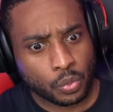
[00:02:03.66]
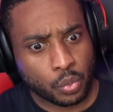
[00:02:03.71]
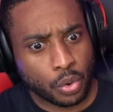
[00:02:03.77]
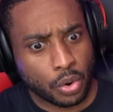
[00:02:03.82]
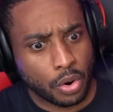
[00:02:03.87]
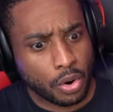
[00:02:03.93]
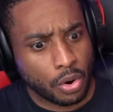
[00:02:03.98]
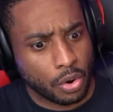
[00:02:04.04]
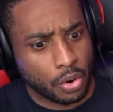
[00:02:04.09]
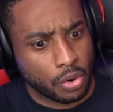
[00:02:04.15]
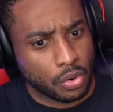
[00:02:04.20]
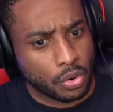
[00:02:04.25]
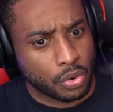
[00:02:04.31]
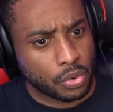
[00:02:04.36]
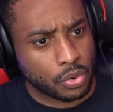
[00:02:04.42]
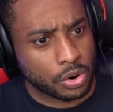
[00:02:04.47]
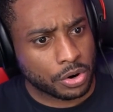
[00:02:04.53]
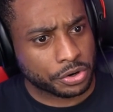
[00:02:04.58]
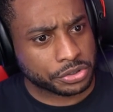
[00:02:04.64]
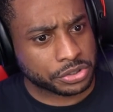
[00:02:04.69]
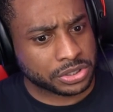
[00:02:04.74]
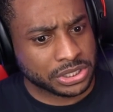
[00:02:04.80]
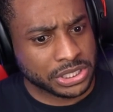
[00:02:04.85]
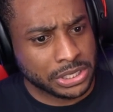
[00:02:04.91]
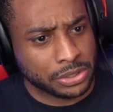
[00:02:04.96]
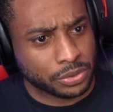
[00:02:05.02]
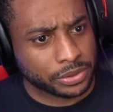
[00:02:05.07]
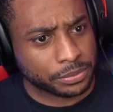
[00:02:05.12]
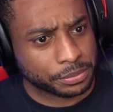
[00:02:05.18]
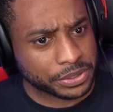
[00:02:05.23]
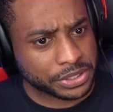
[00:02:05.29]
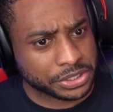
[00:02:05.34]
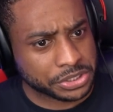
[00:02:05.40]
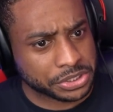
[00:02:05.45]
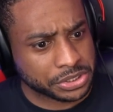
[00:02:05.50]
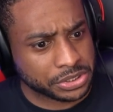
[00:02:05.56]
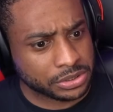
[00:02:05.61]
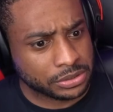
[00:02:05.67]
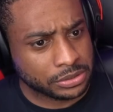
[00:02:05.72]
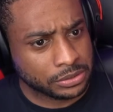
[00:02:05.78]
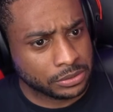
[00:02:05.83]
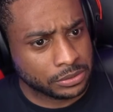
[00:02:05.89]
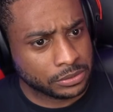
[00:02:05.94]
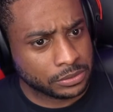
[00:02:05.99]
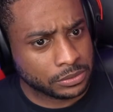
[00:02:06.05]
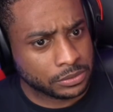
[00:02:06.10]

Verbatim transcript: Whoa, her secret mission?